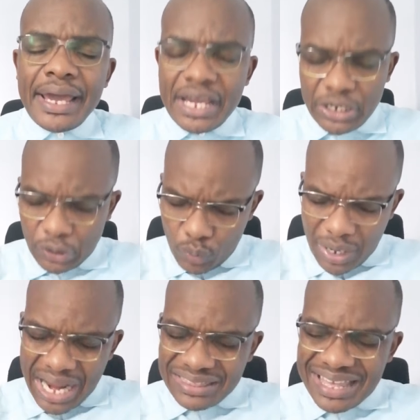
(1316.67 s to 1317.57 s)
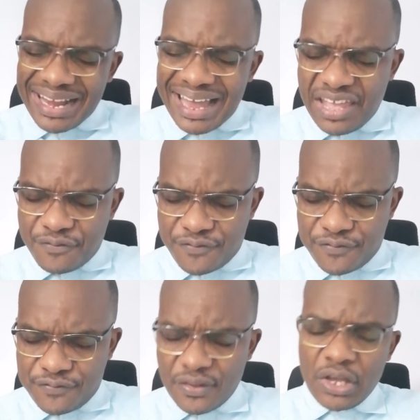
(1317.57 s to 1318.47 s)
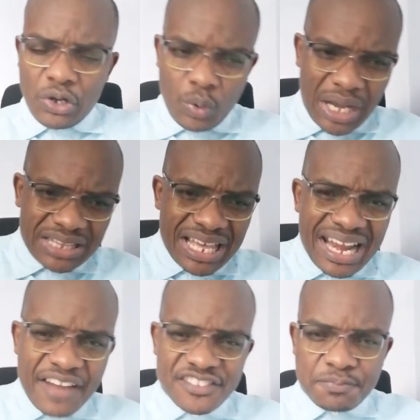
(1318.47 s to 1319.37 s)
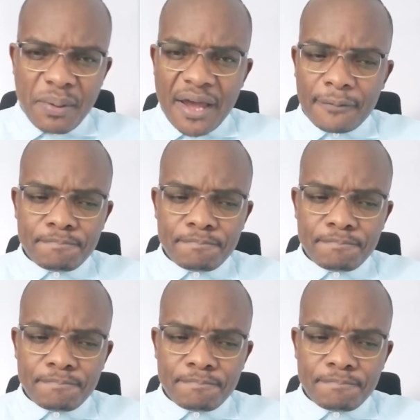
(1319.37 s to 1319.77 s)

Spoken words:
and look at their life. Look at their lifespan.